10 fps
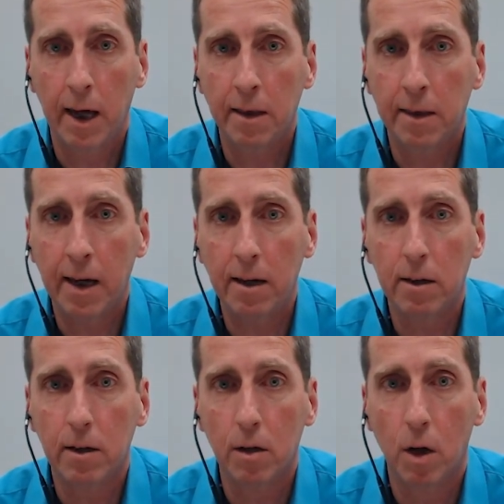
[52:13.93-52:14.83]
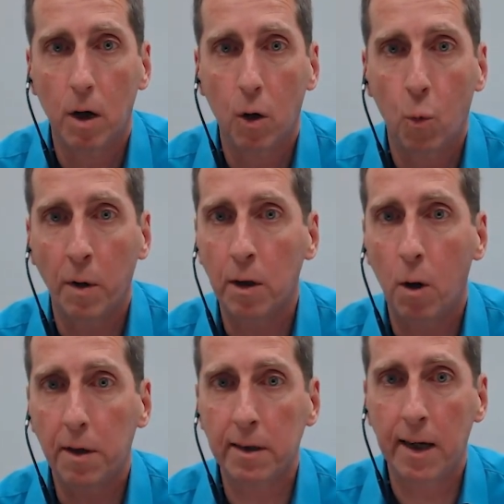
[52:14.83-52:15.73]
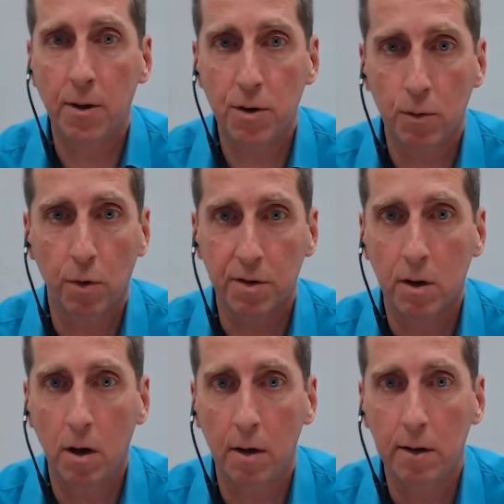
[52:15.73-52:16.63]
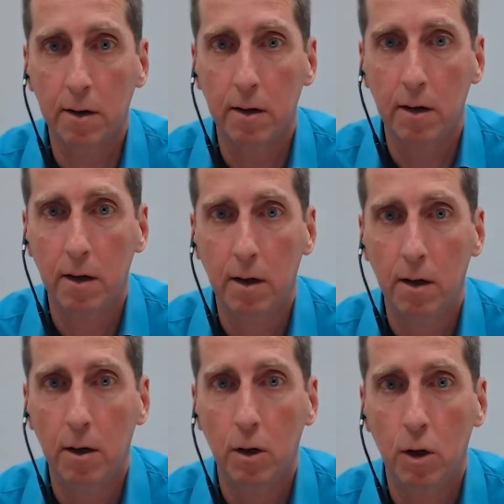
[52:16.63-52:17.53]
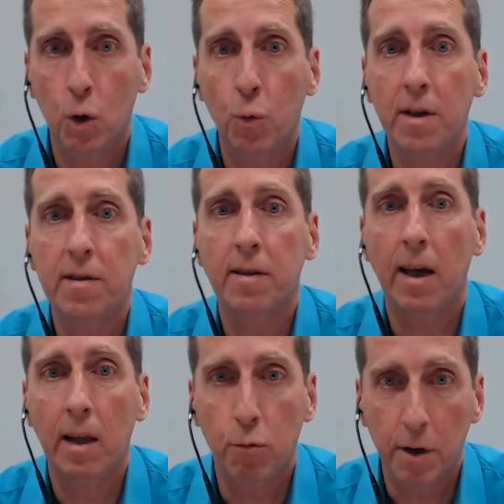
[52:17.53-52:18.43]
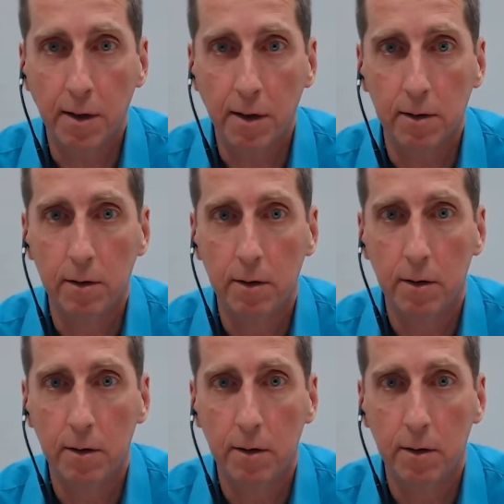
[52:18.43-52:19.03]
And then, when all the tension was gone, we celebrated.